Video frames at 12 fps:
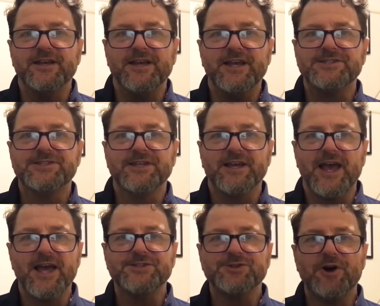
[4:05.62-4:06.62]
it's
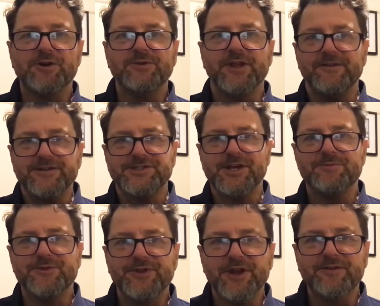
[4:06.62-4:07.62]
hands-on. There is some
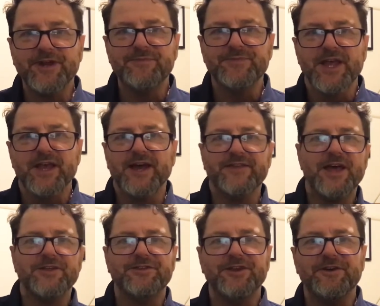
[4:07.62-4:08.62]
theory, and
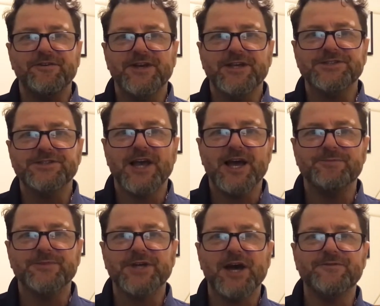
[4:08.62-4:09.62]
that theory is
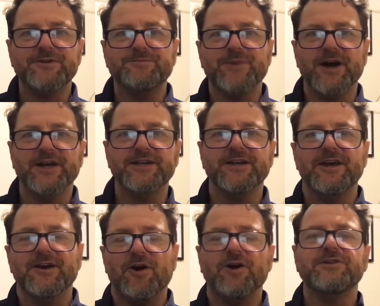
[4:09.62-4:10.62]
covered by
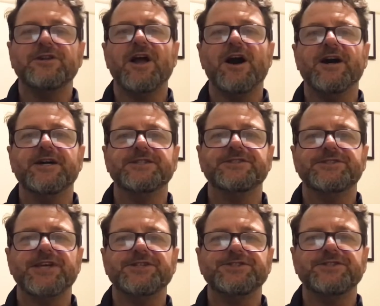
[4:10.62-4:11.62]
online
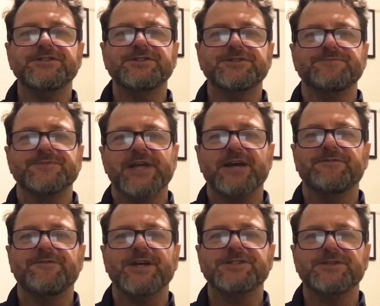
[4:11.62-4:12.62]
sessions and
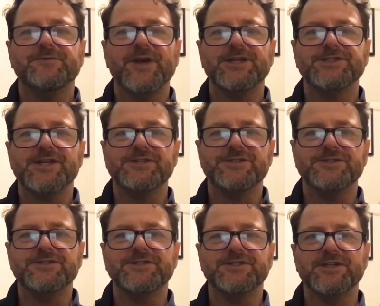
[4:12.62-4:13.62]
face-to-face
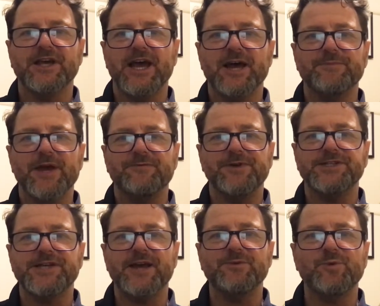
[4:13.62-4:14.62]
sessions every
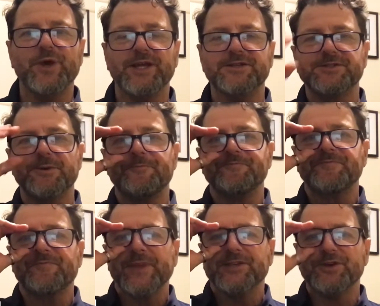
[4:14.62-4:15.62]
10 weeks.
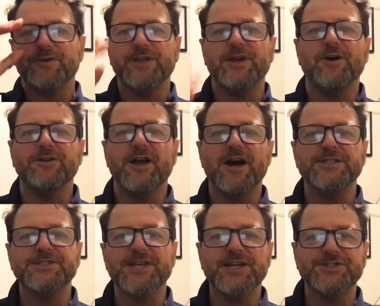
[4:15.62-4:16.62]
So the online
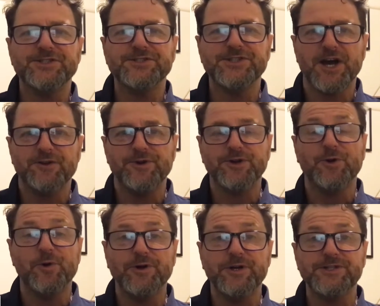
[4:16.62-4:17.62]
sessions are
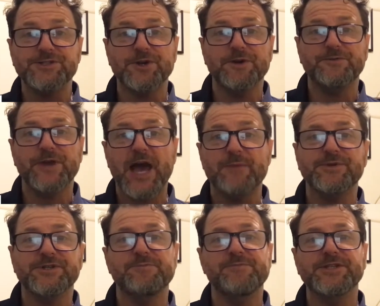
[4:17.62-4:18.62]
recorded, so if you happen
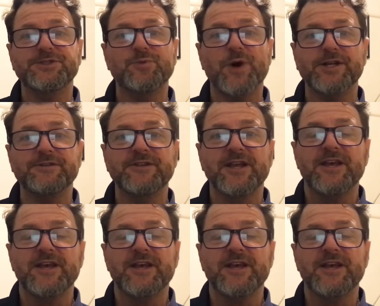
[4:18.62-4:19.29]
to miss one,